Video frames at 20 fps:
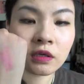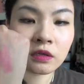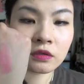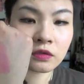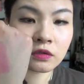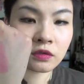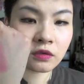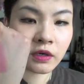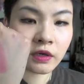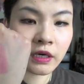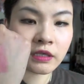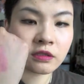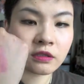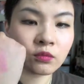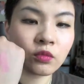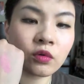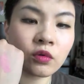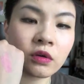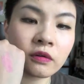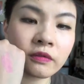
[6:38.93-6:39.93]
So it has
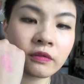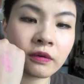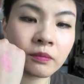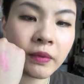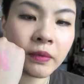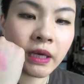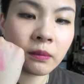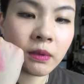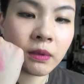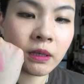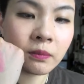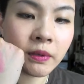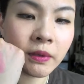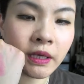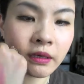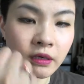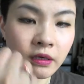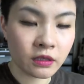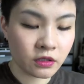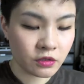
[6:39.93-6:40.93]
more of a baby
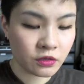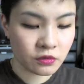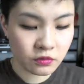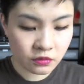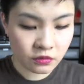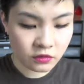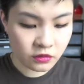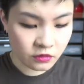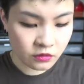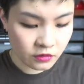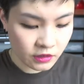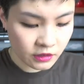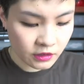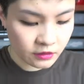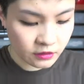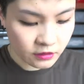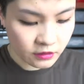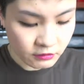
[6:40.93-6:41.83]
pink tone to it.